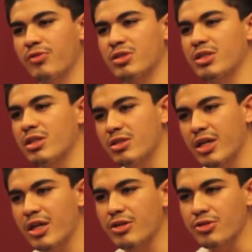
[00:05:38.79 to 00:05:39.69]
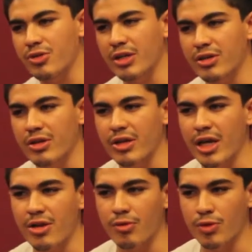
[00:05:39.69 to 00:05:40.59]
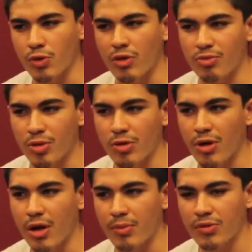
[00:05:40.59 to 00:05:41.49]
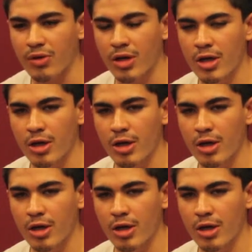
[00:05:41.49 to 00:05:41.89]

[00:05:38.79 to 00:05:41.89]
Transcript: facilitate and strengthen the K through 12 programs.